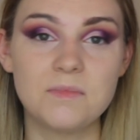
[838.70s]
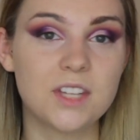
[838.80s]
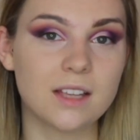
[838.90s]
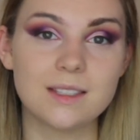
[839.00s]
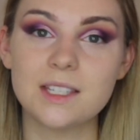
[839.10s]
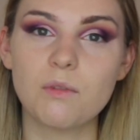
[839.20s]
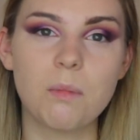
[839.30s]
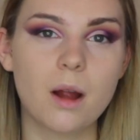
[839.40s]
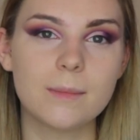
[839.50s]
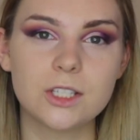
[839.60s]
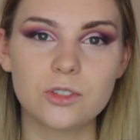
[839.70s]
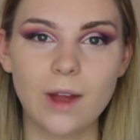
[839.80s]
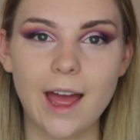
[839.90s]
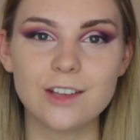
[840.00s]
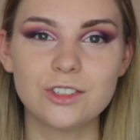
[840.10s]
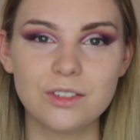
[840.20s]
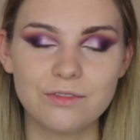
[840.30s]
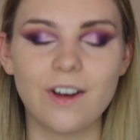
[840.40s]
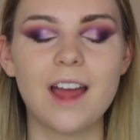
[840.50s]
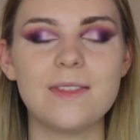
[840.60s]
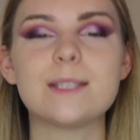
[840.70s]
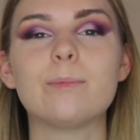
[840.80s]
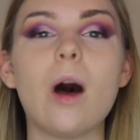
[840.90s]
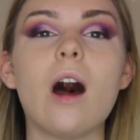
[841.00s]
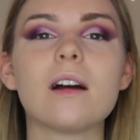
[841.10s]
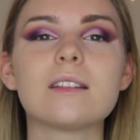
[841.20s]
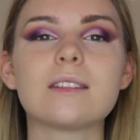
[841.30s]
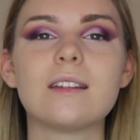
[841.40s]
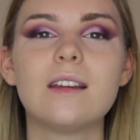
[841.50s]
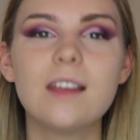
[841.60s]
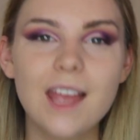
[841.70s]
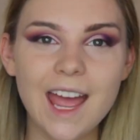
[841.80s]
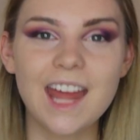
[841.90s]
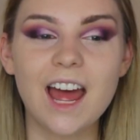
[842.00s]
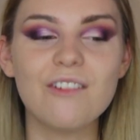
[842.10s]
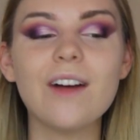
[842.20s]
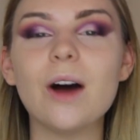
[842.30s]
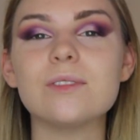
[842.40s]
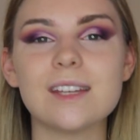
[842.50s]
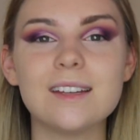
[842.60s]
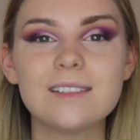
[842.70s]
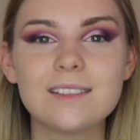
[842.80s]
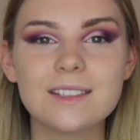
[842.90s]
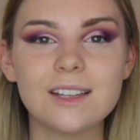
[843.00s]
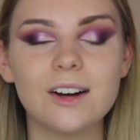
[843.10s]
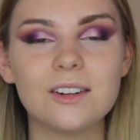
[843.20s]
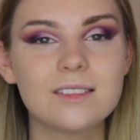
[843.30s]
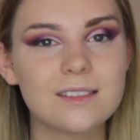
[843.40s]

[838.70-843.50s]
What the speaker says: dozens of apartments' trash to find this box. And I found it. So,